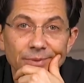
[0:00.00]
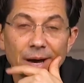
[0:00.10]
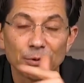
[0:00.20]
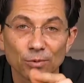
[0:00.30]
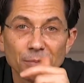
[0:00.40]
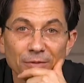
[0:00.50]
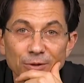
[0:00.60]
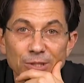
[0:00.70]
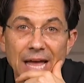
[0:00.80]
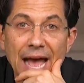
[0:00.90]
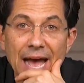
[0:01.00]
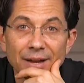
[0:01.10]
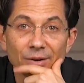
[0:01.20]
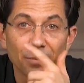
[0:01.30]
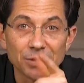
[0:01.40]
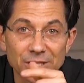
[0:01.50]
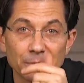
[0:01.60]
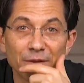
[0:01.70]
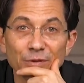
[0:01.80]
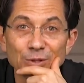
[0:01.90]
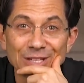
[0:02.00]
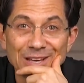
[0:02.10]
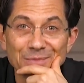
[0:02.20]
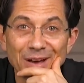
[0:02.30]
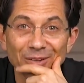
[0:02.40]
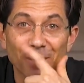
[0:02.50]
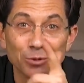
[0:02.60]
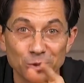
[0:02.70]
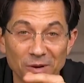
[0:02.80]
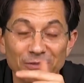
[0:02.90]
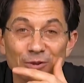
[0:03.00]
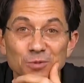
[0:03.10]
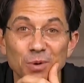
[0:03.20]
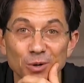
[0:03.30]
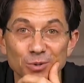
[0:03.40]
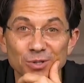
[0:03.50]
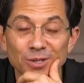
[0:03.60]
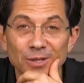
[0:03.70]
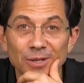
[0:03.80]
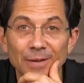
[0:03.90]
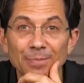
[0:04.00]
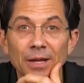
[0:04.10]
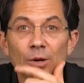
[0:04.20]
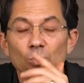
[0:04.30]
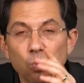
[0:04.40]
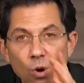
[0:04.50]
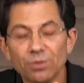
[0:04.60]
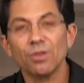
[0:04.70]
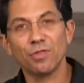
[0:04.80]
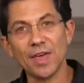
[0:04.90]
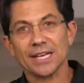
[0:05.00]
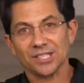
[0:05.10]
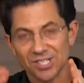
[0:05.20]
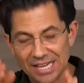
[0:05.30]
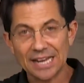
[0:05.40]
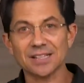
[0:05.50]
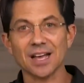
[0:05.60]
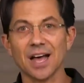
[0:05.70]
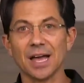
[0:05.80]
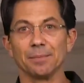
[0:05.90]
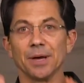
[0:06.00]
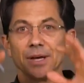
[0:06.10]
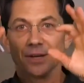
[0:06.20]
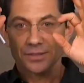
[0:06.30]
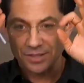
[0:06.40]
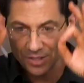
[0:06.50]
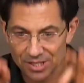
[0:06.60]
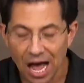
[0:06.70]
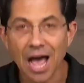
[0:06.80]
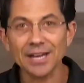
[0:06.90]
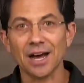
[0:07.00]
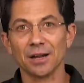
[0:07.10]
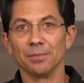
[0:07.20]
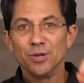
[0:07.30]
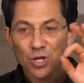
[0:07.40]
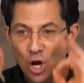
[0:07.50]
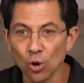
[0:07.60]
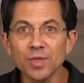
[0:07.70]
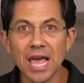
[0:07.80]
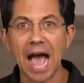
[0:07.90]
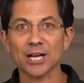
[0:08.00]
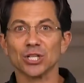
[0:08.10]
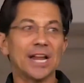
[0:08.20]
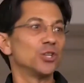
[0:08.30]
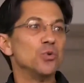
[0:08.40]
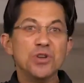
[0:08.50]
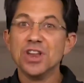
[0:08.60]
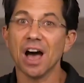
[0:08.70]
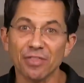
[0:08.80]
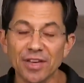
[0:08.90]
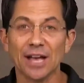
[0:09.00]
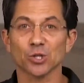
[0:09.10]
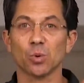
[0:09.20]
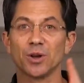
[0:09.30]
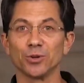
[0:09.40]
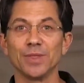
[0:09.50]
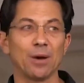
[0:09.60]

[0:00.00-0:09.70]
I'm going to run my first ad. I'm going to send my first email. Or I'm going to do my first post. What are the things? Set a time, decide on them, know the action, and do nothing else while you're doing